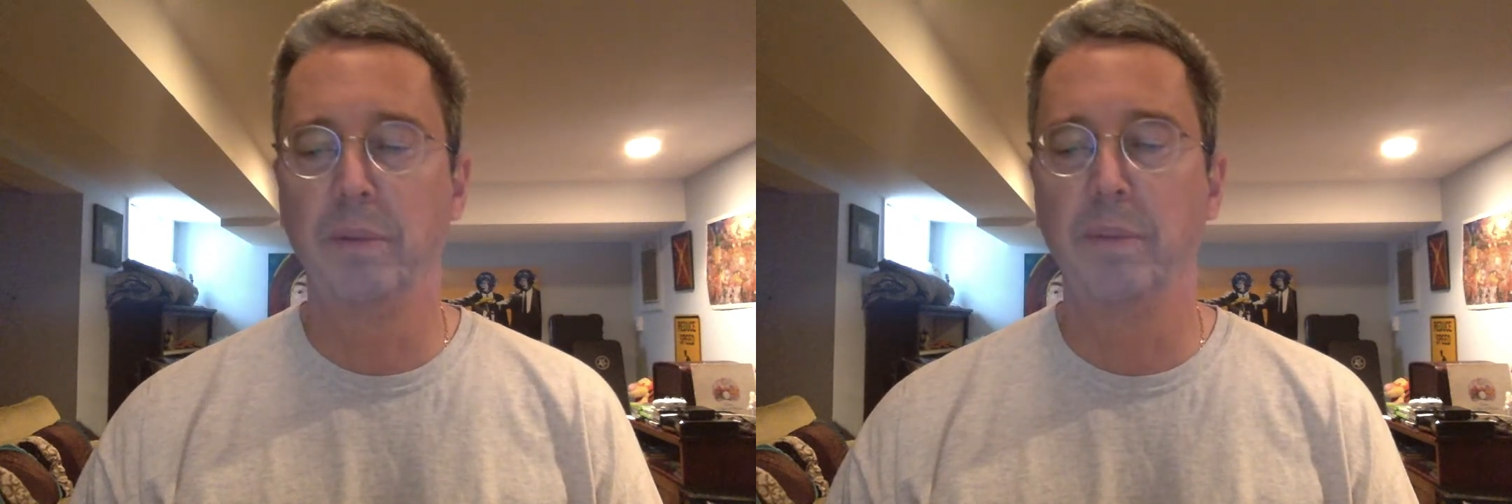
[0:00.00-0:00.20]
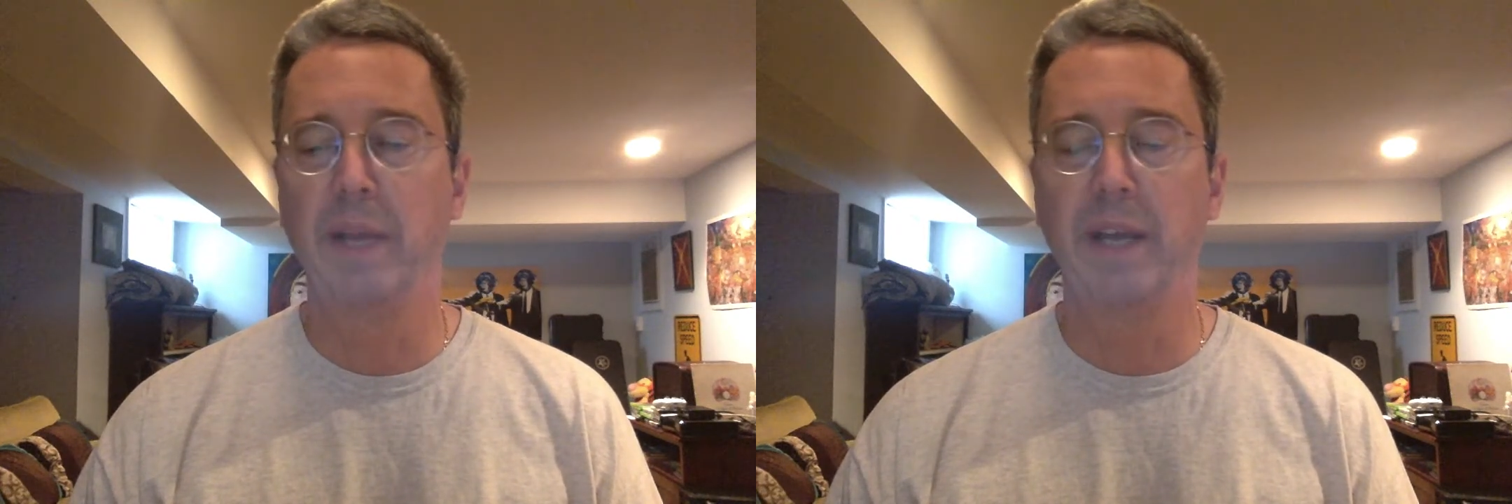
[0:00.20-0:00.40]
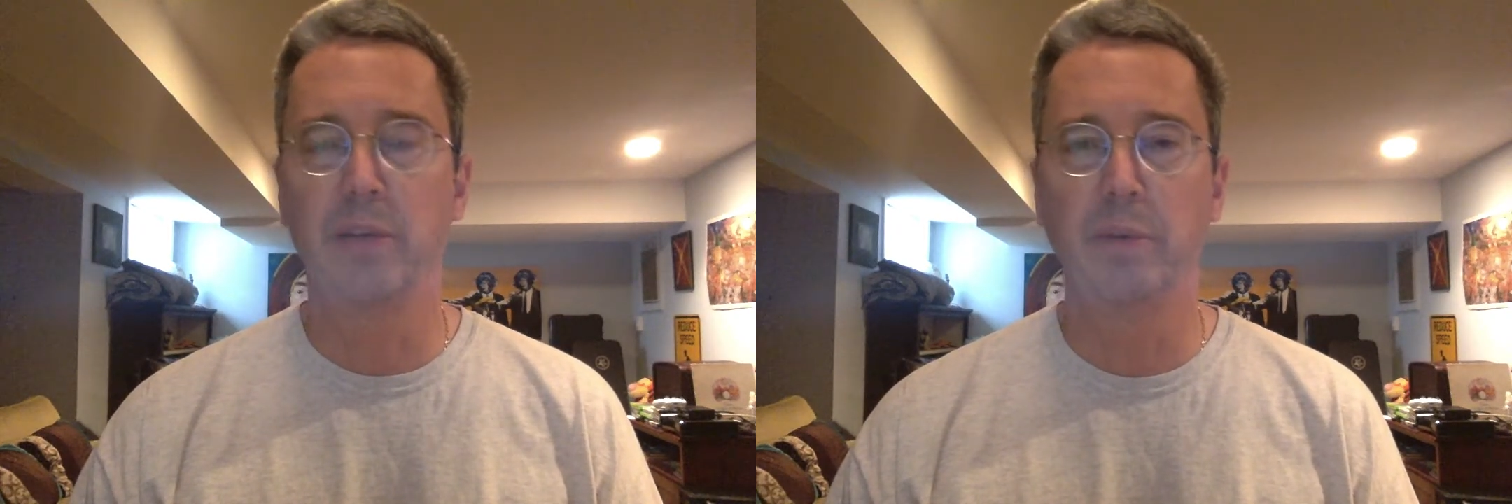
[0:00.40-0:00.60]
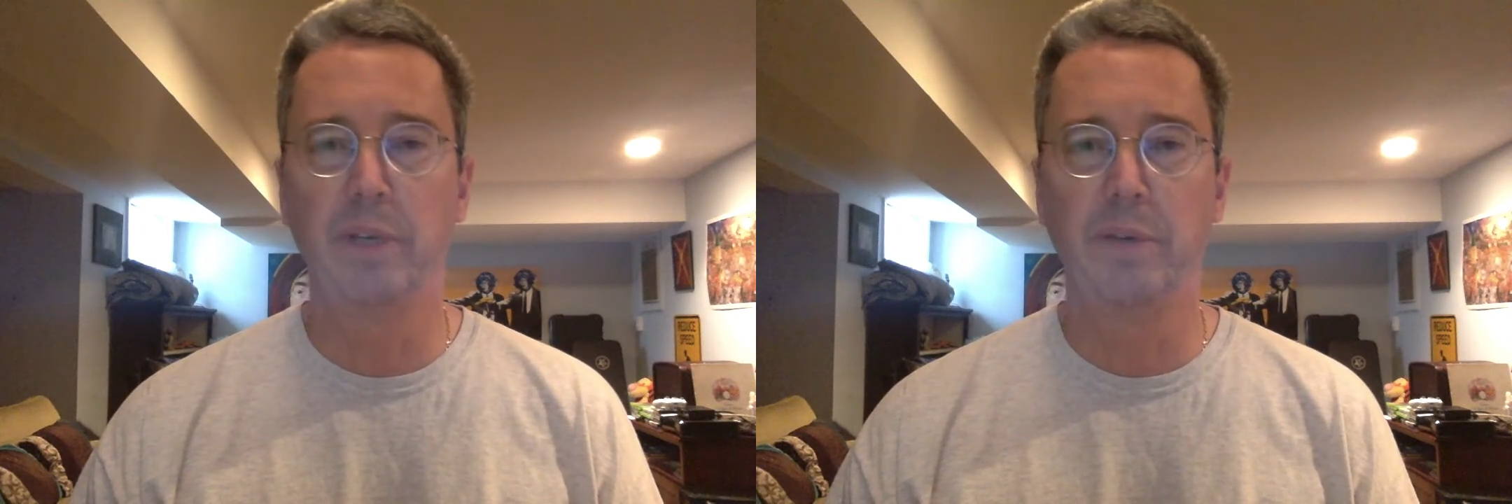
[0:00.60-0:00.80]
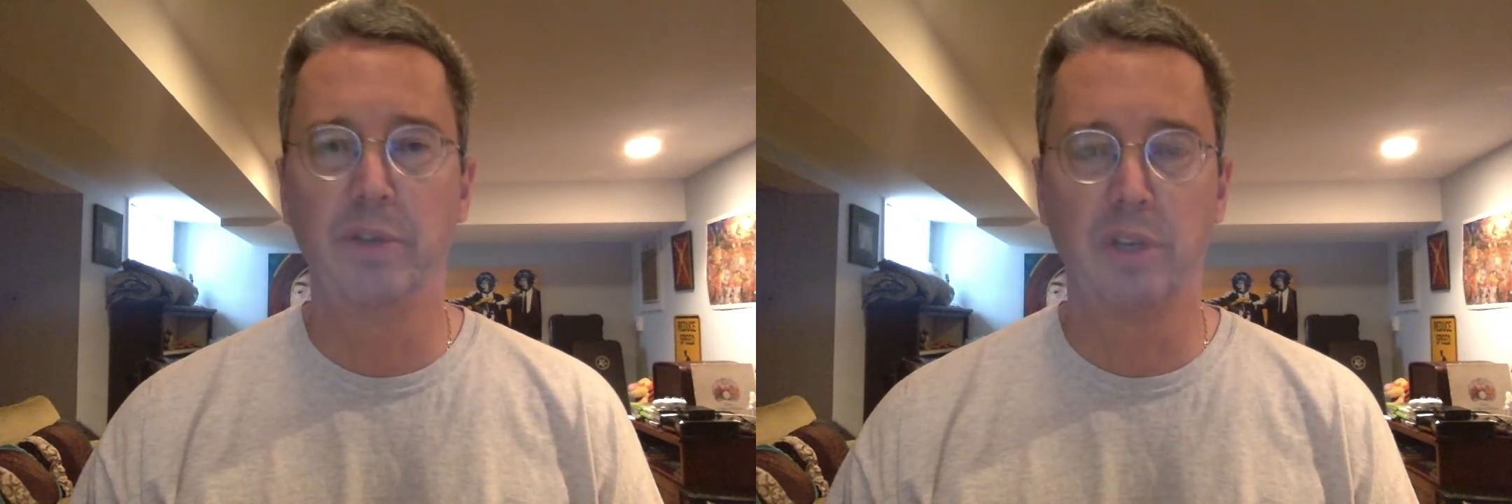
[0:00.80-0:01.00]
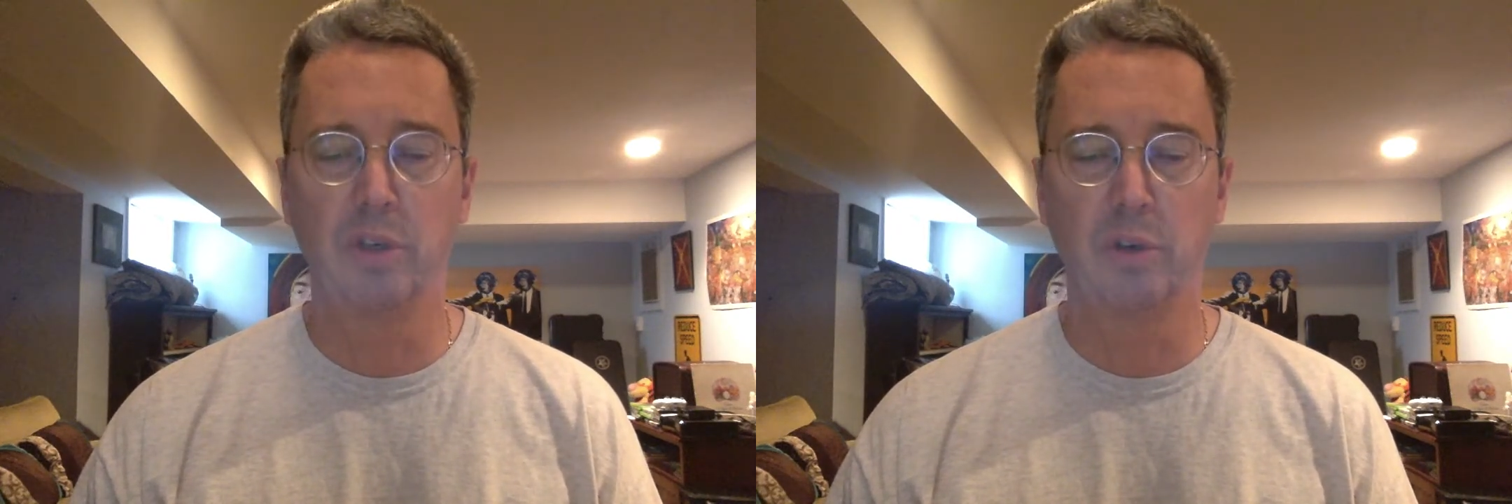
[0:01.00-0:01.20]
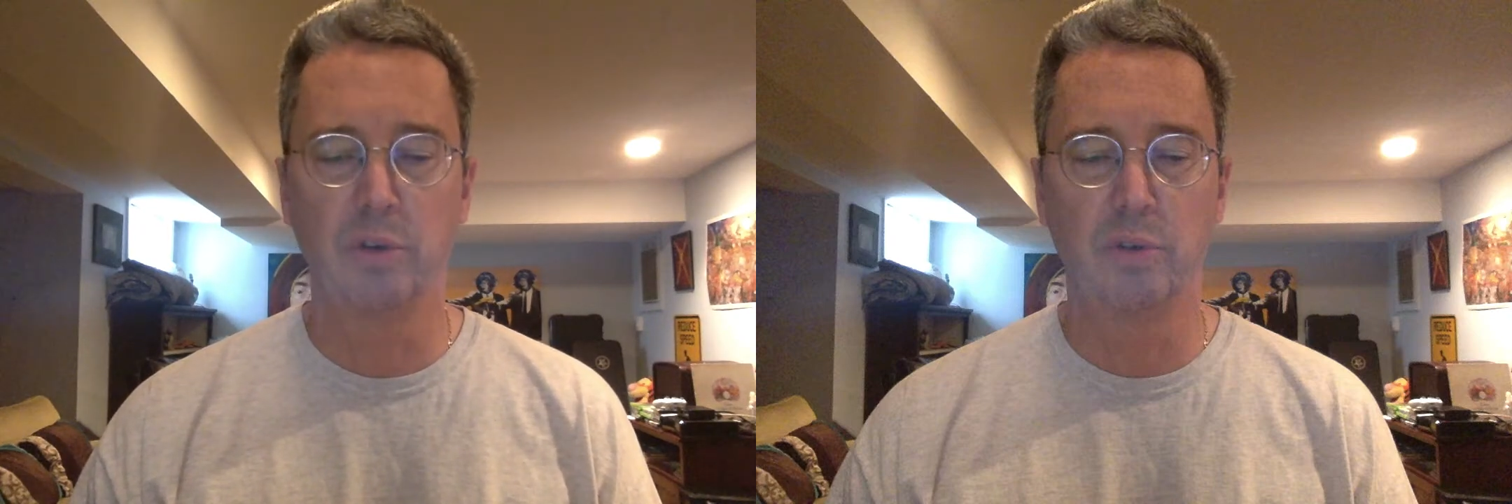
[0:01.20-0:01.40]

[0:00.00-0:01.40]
him last when he was on Church